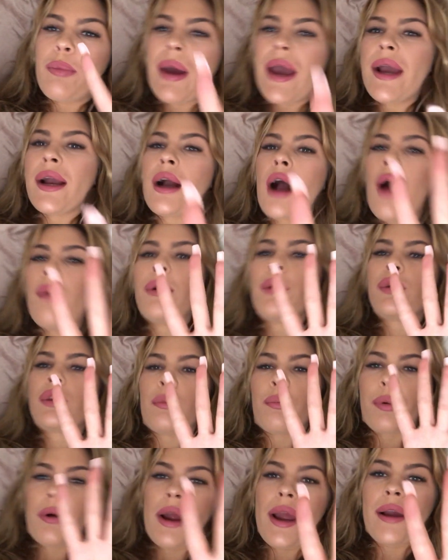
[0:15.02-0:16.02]
Payne got me with the
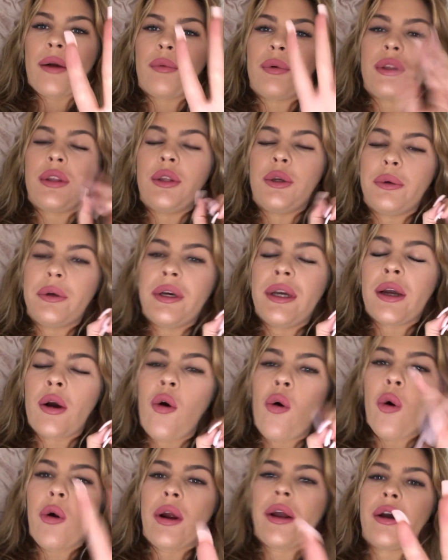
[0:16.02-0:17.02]
prank with doing
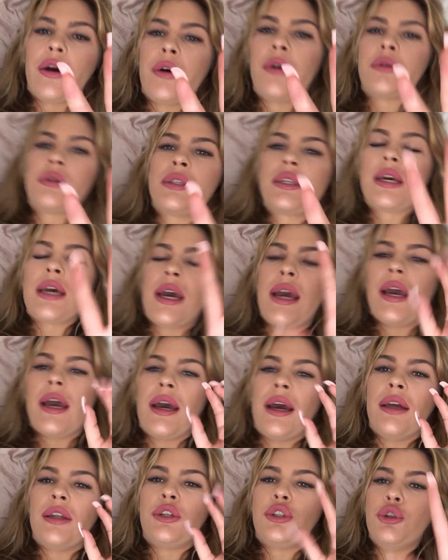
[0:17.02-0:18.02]
Oreos
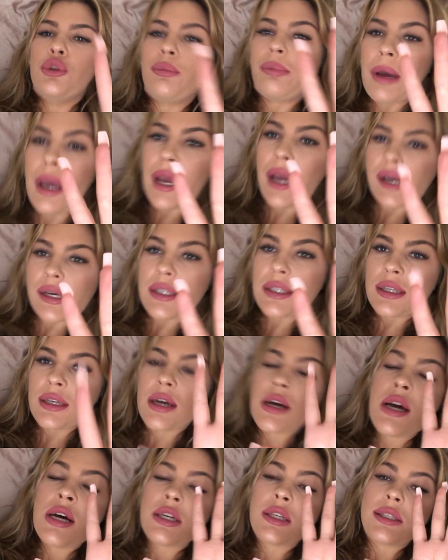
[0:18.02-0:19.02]
and toothpaste.
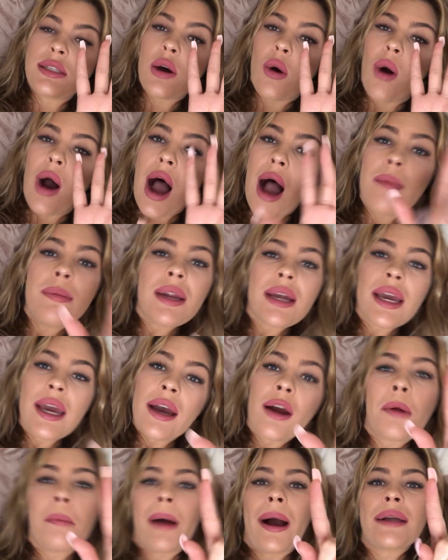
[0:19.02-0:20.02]
So I'm gonna get
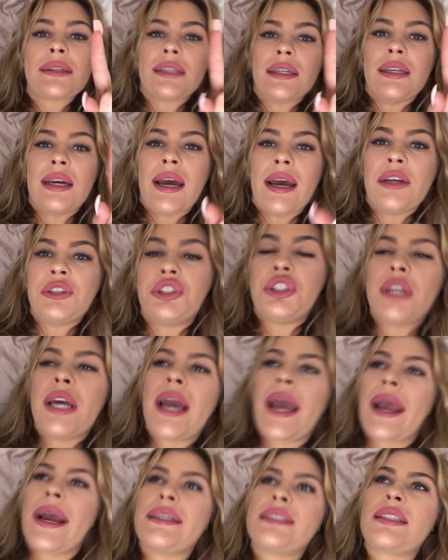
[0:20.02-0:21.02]
her back today. She
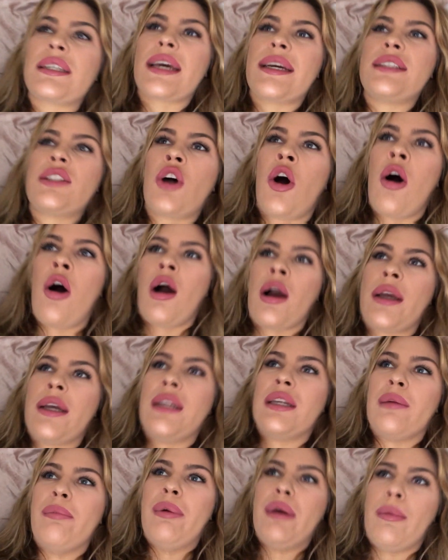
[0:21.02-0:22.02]
hates like talking
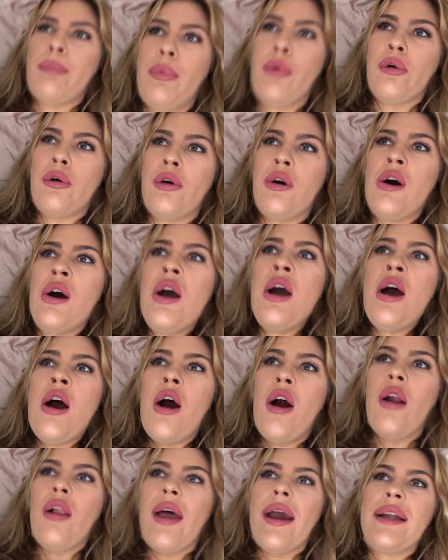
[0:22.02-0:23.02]
to people
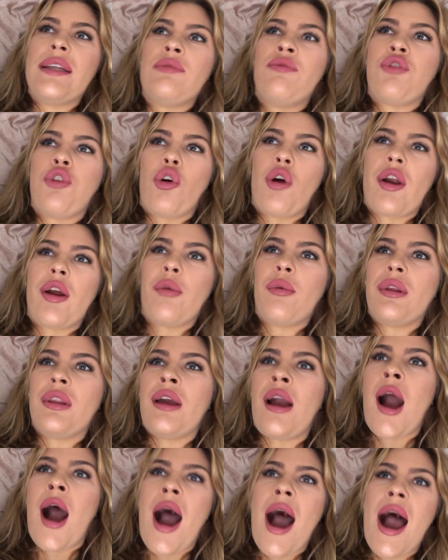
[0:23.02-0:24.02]
or like flirting with
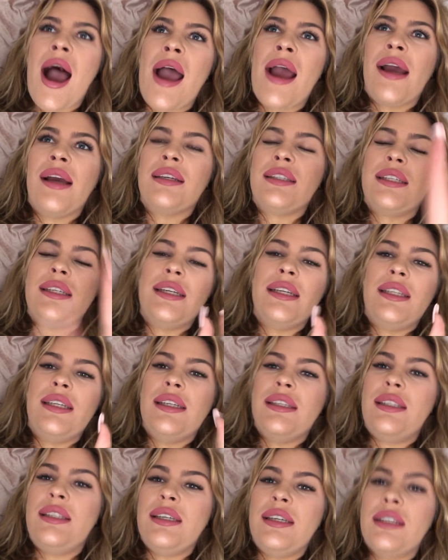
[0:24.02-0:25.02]
guys,
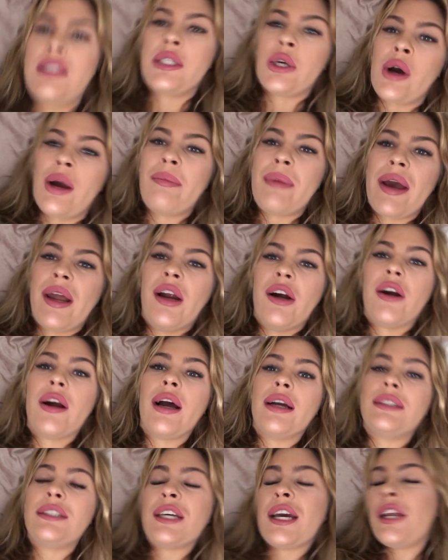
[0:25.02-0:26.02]
etc. So I made her
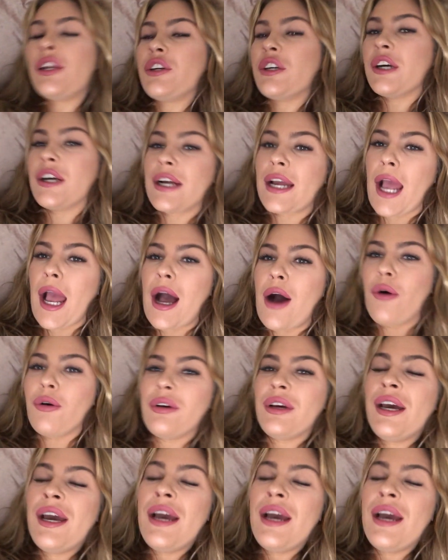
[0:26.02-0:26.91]
a Tinder account.